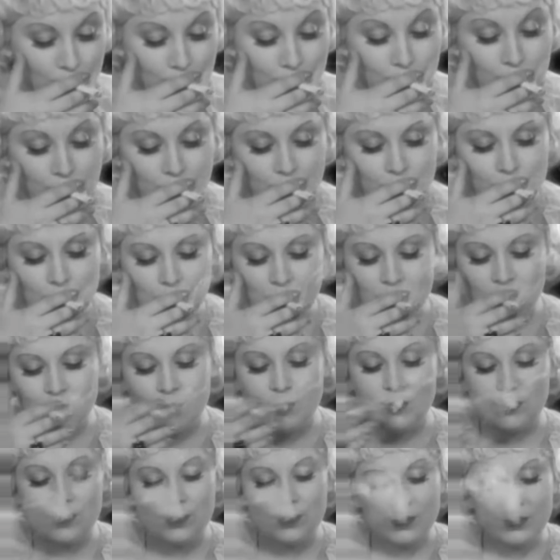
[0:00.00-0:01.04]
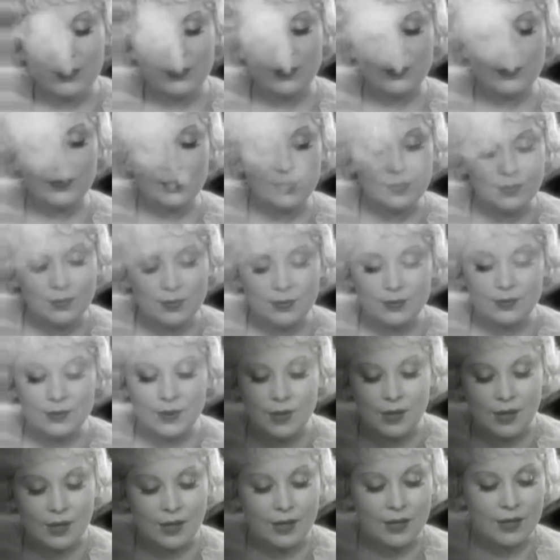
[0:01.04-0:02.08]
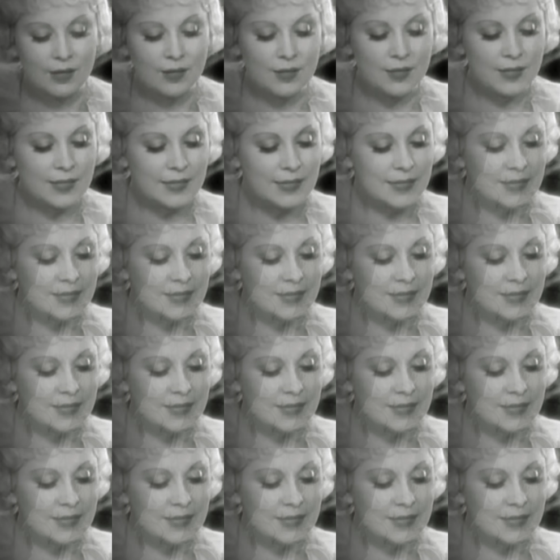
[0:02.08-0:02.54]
in a way few women of her era did.